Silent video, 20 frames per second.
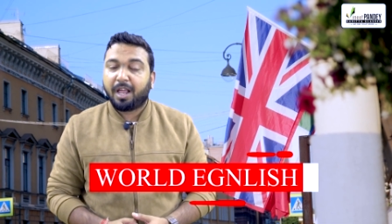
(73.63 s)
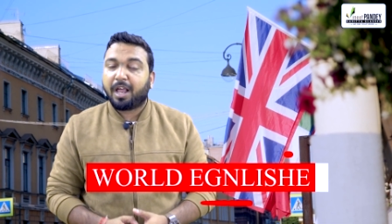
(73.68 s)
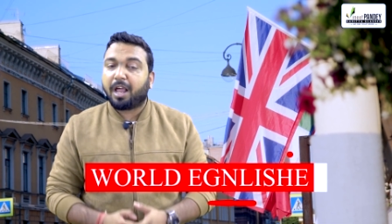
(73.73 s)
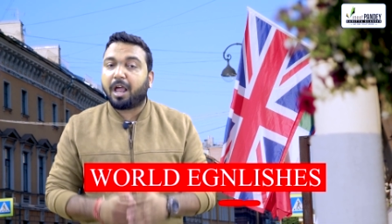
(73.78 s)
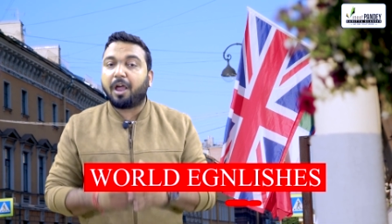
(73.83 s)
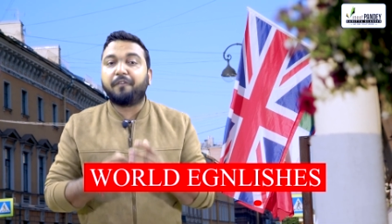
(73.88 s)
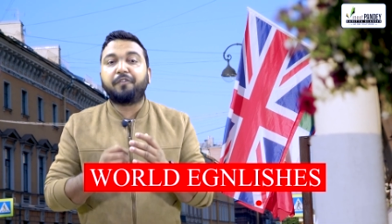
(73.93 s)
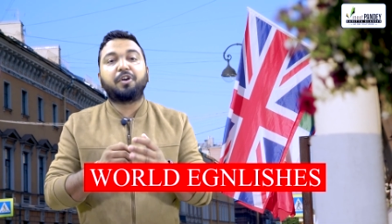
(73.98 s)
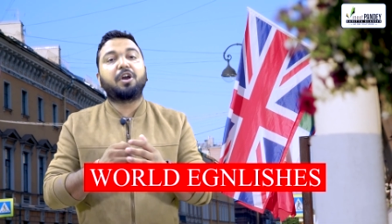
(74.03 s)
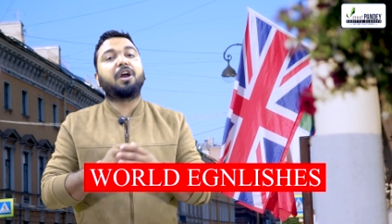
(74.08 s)

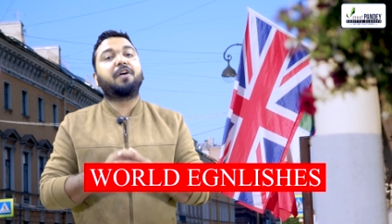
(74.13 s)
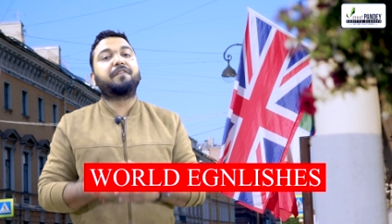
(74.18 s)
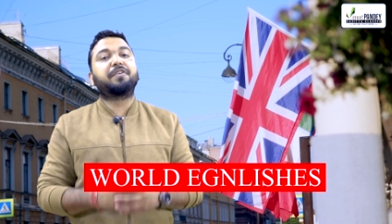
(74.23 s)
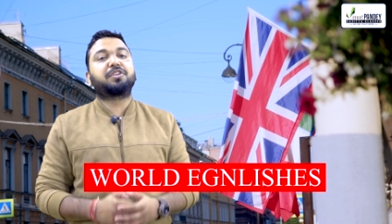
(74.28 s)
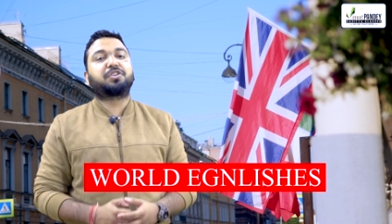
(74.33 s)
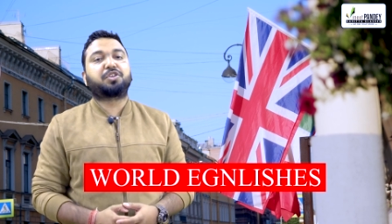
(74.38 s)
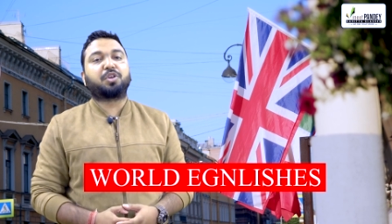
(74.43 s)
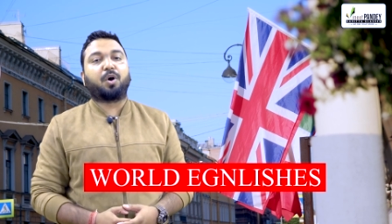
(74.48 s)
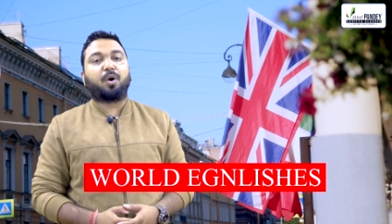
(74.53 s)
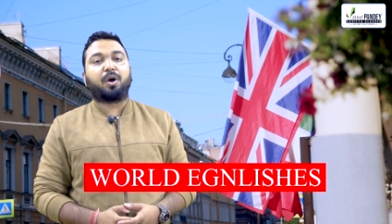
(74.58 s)
Have you ever
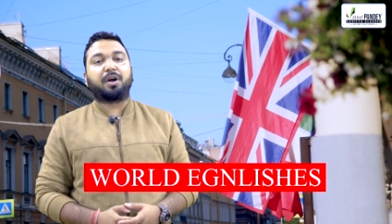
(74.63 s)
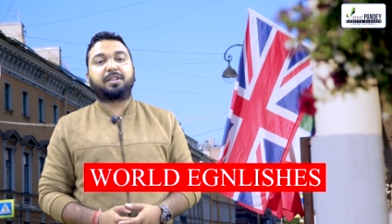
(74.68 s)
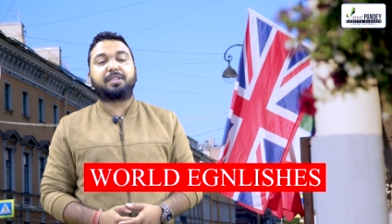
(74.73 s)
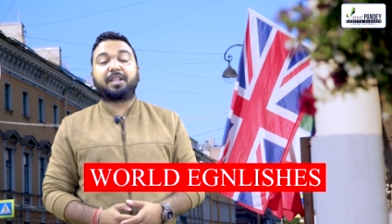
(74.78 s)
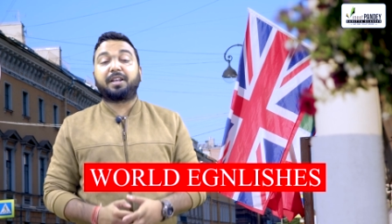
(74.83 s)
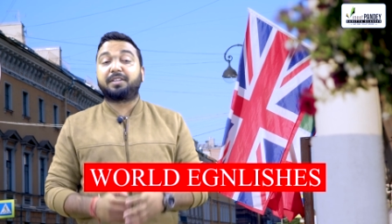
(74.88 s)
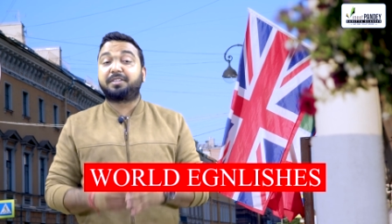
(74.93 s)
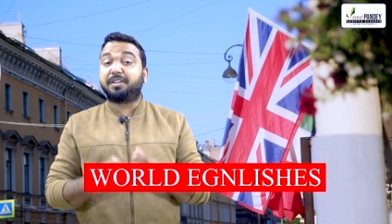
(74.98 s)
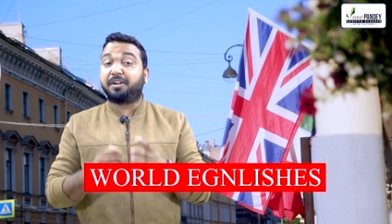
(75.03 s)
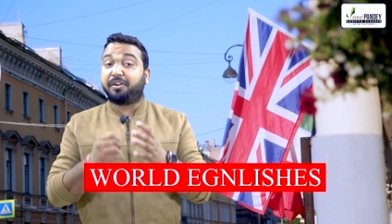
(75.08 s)
thought
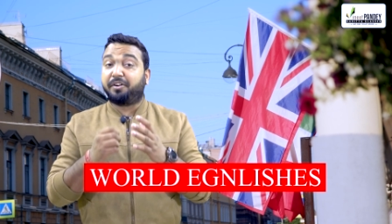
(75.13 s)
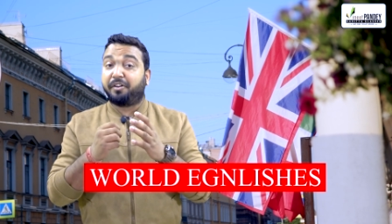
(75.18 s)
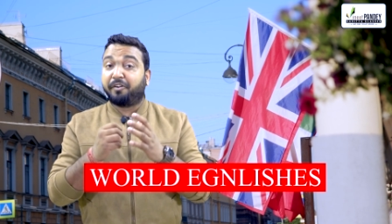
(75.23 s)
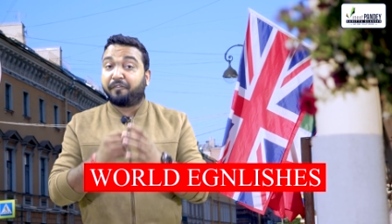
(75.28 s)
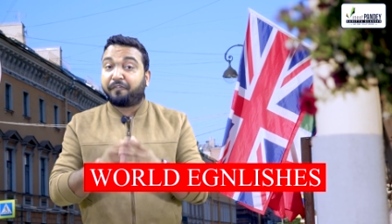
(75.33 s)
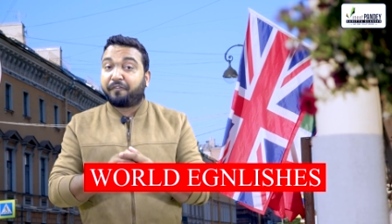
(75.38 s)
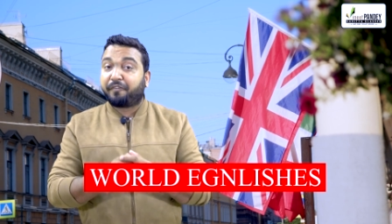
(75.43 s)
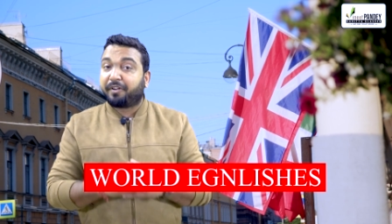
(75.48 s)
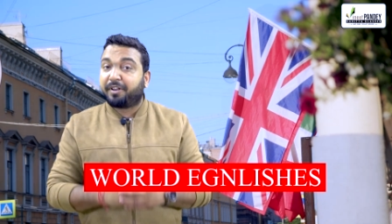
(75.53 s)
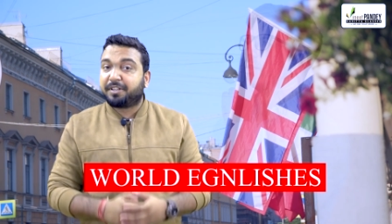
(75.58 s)
there is a
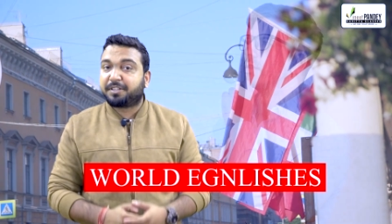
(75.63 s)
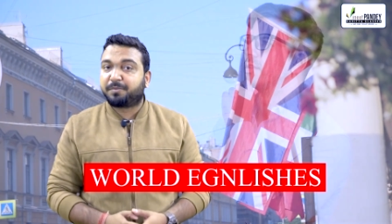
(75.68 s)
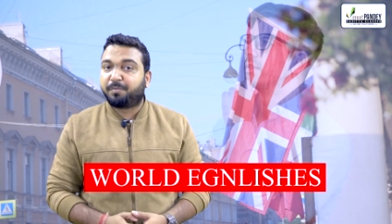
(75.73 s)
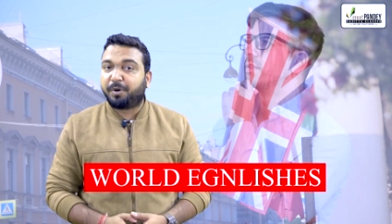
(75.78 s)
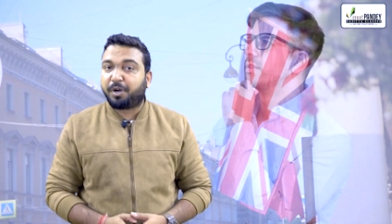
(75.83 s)
difference